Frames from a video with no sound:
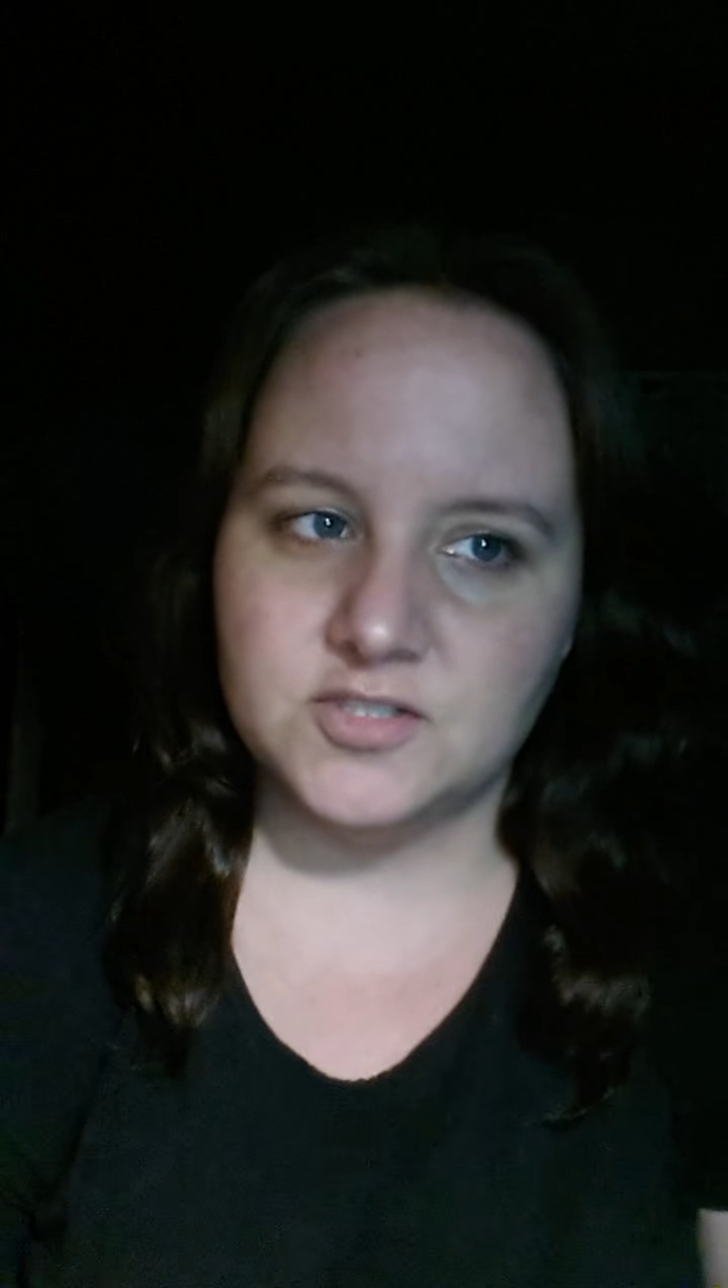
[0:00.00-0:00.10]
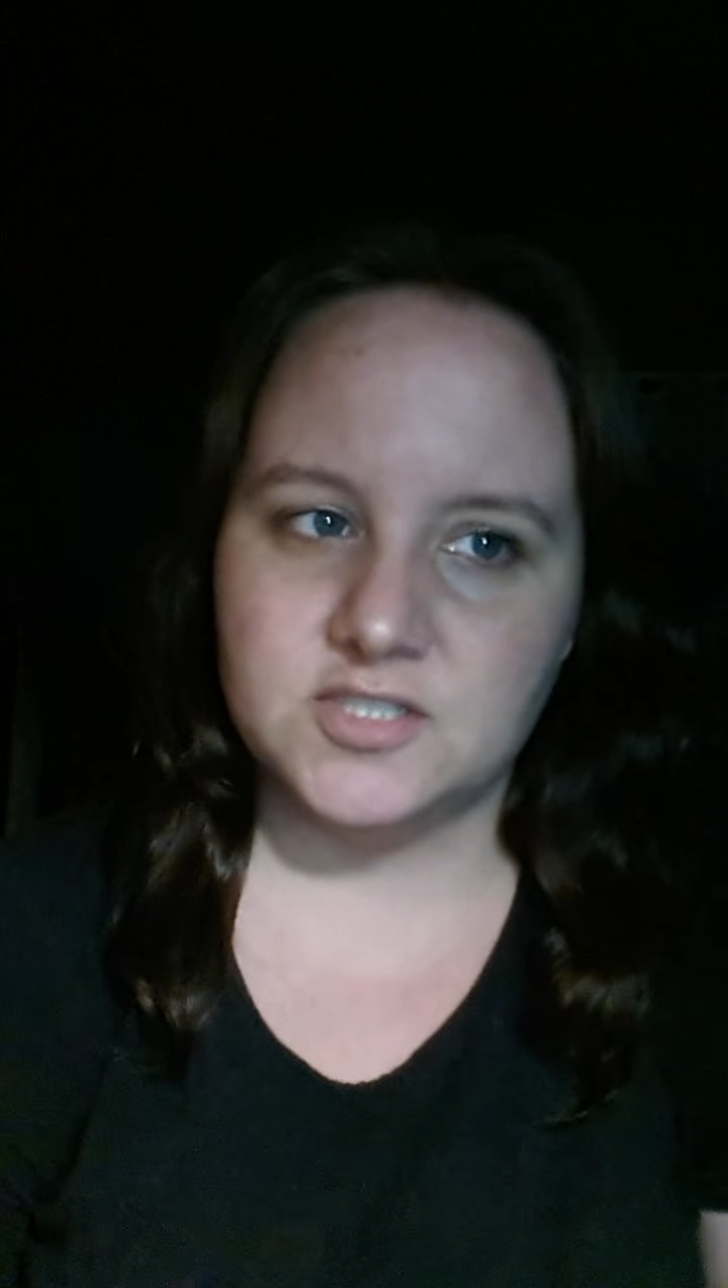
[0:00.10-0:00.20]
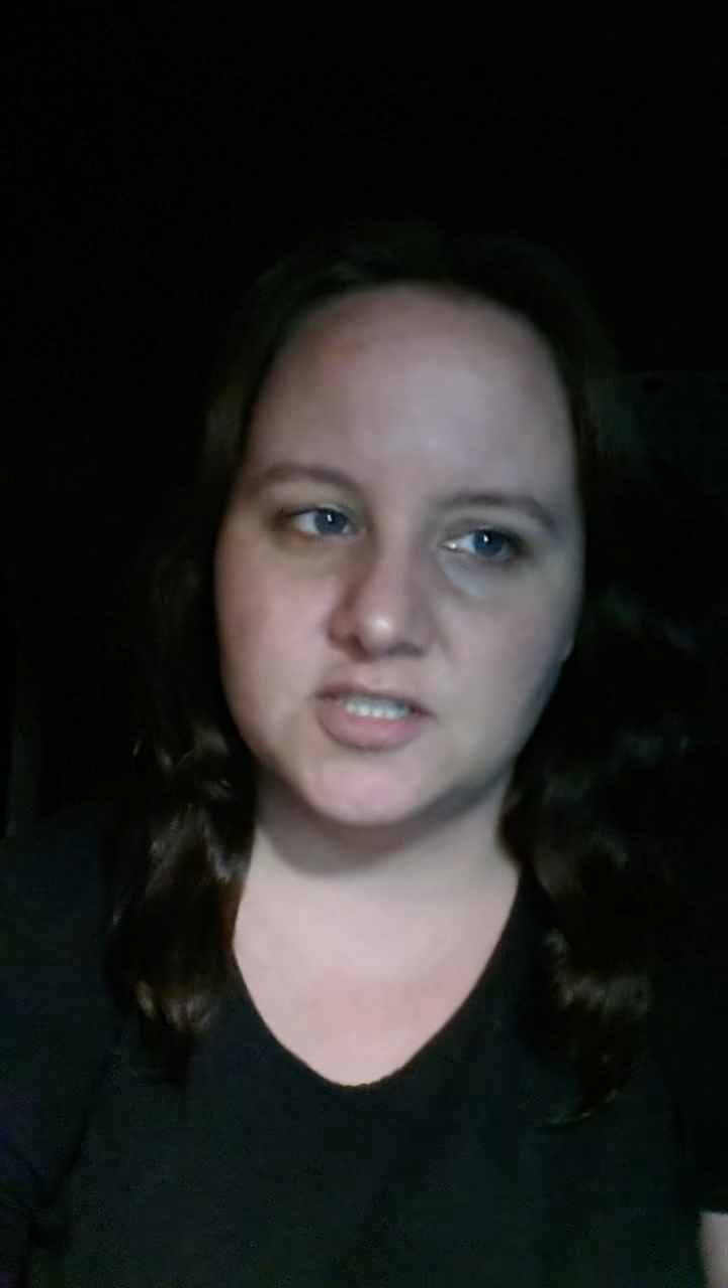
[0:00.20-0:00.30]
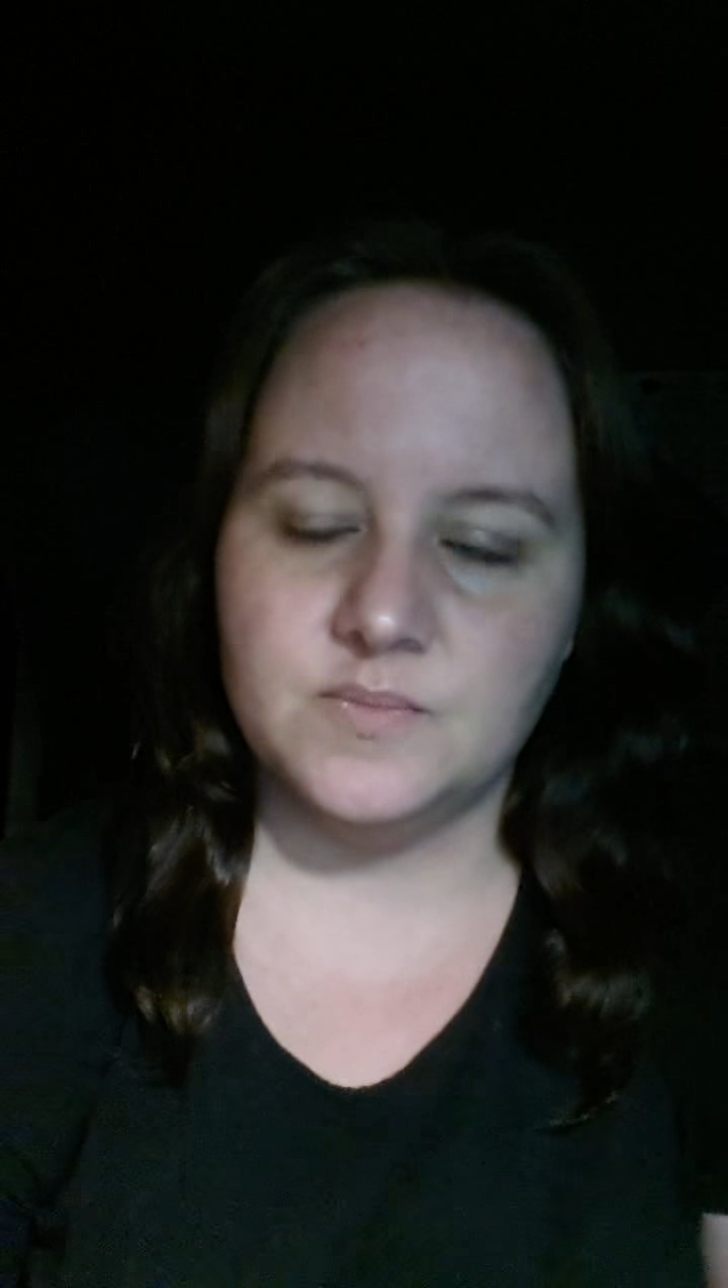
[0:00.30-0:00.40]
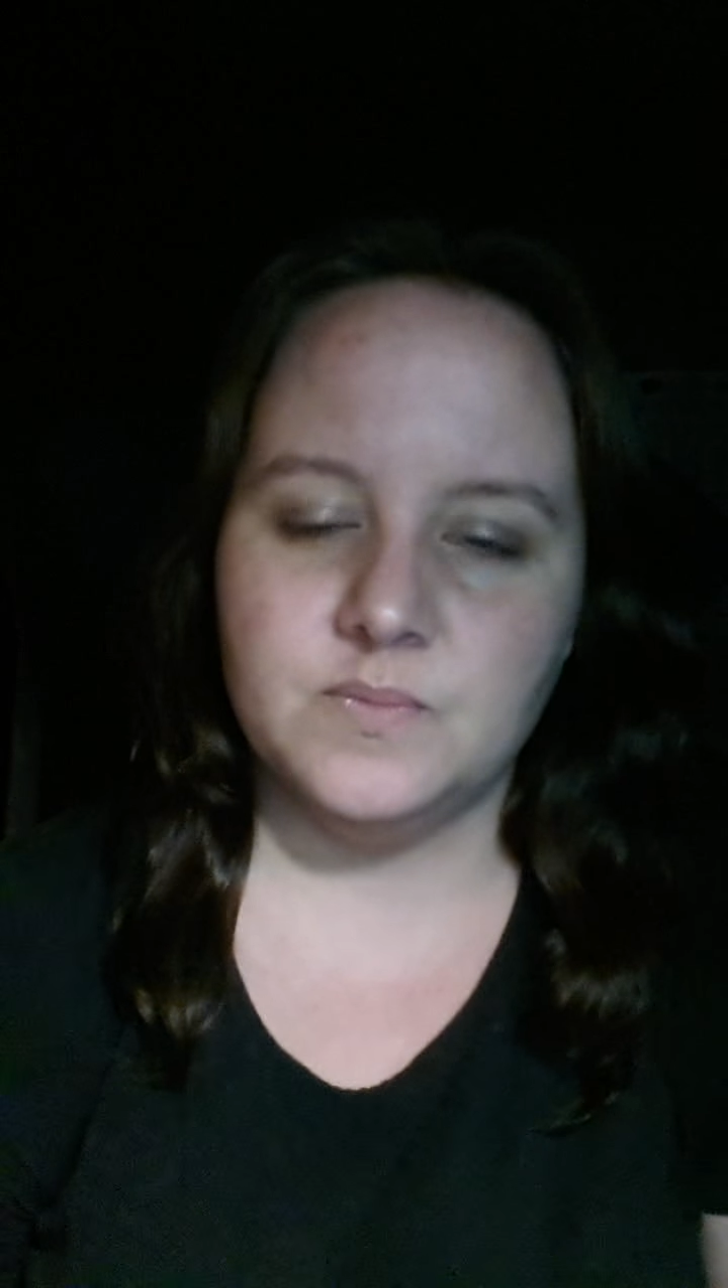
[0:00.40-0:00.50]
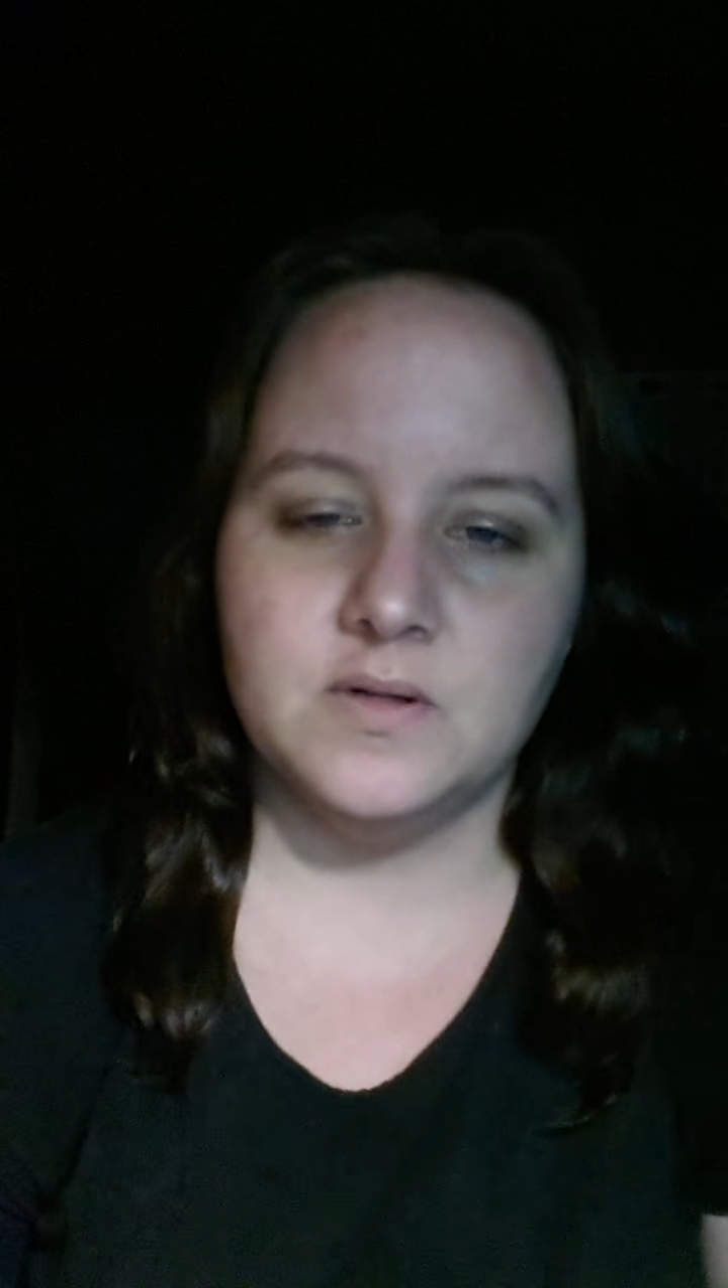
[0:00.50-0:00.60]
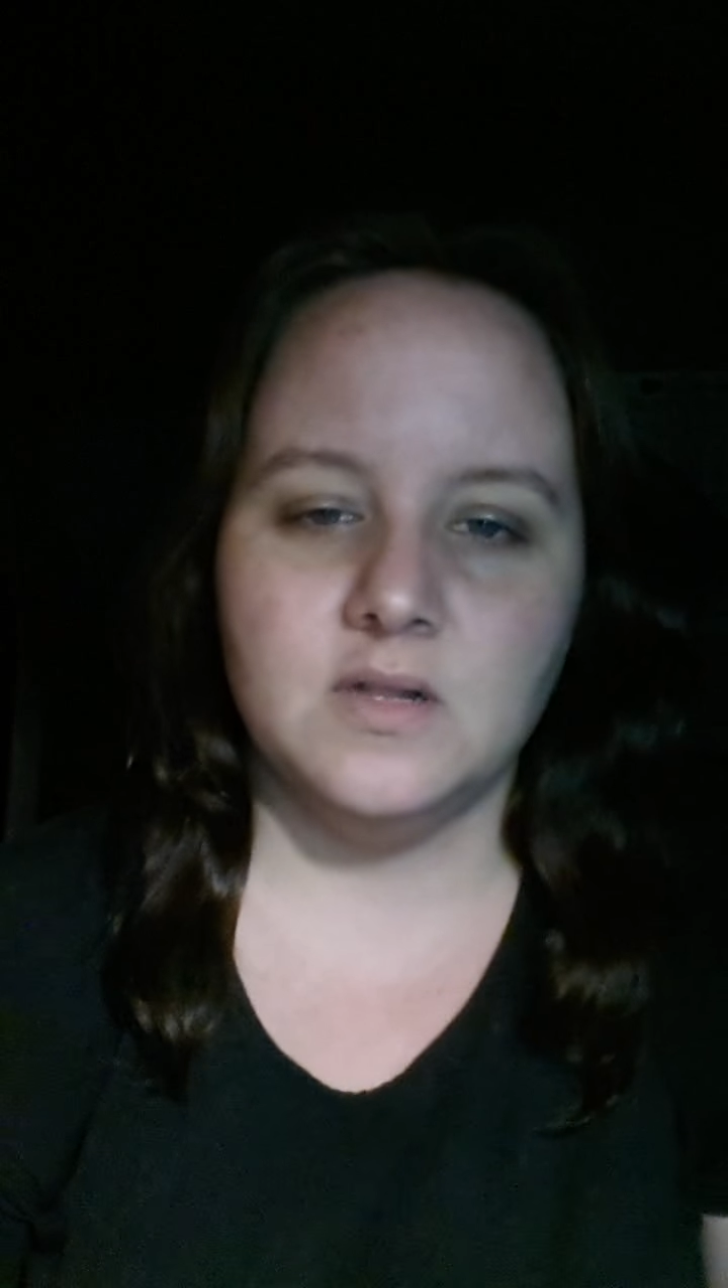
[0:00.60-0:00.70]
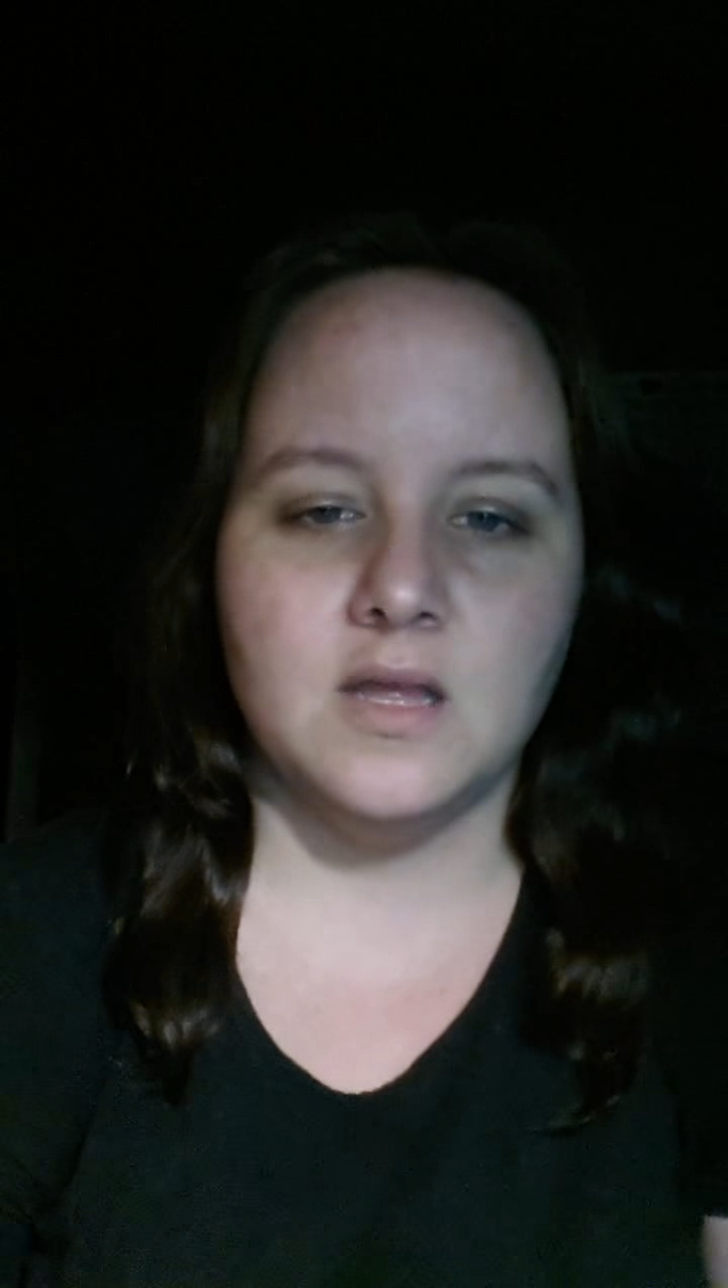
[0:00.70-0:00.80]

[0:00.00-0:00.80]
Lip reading: simple,